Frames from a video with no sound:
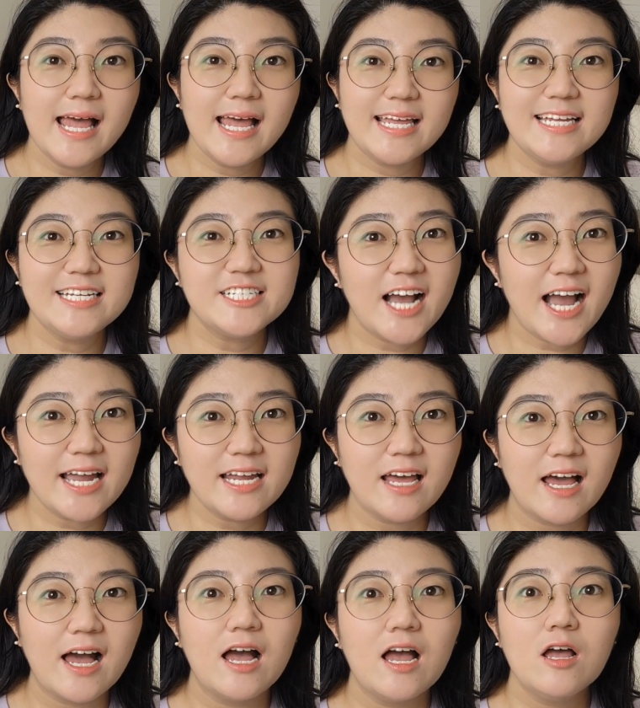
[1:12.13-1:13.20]
In
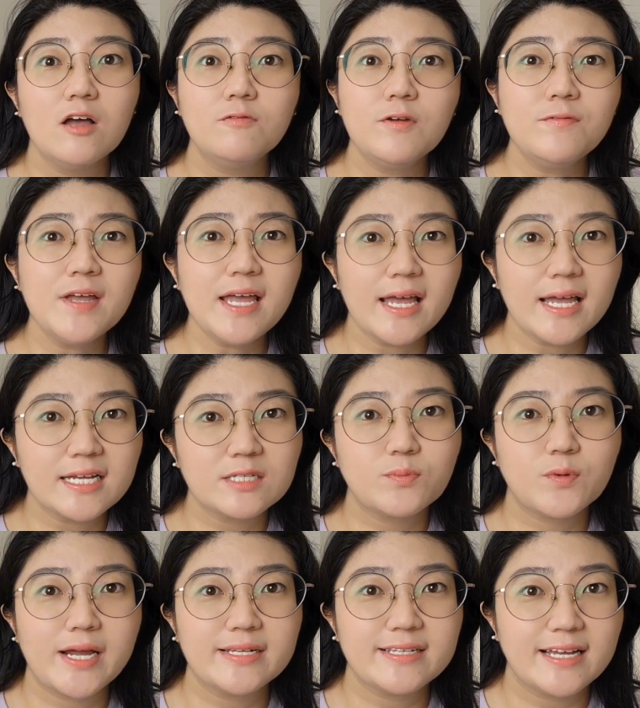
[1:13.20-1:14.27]
China, when we
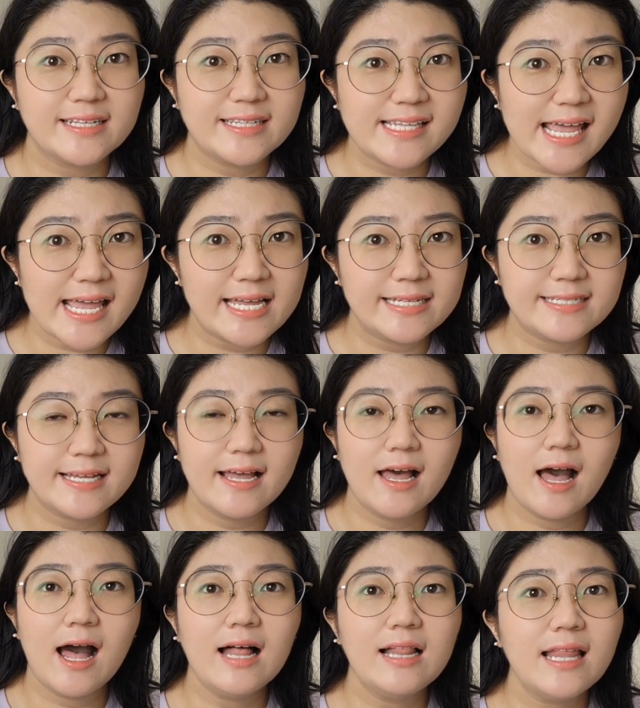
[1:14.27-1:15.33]
express a date,
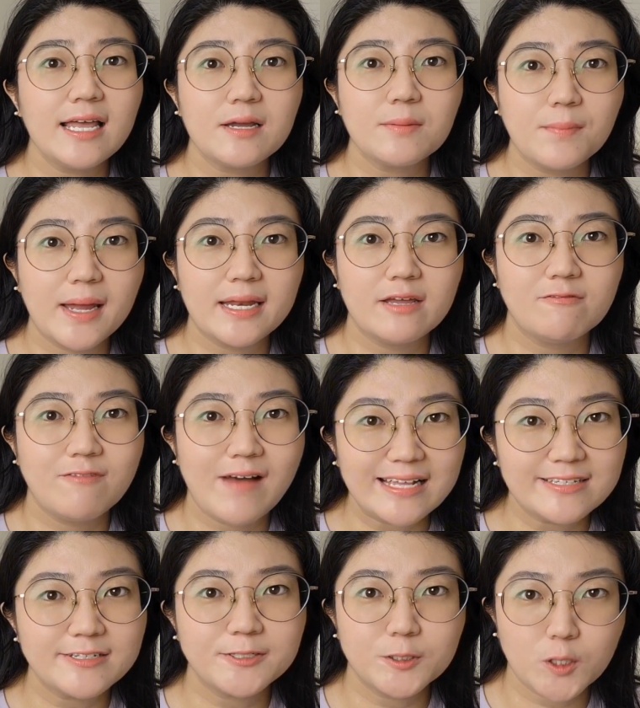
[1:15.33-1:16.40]
unlike many
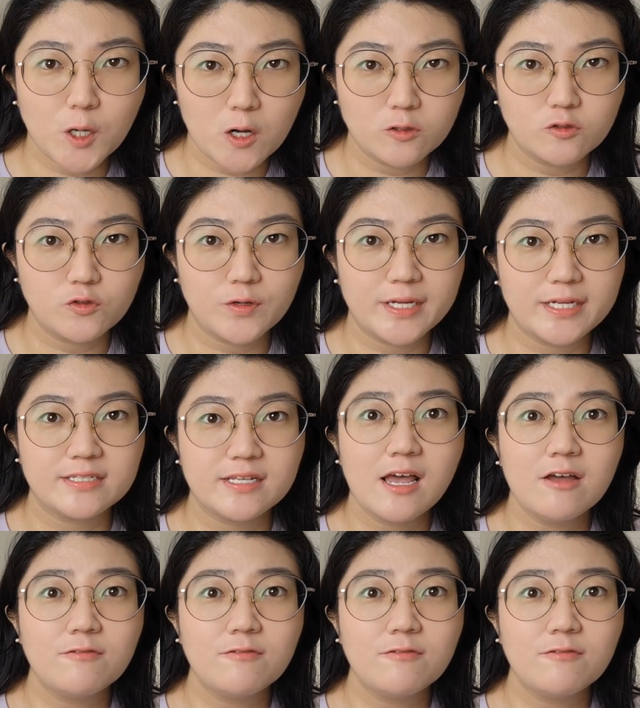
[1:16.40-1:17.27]
Western countries,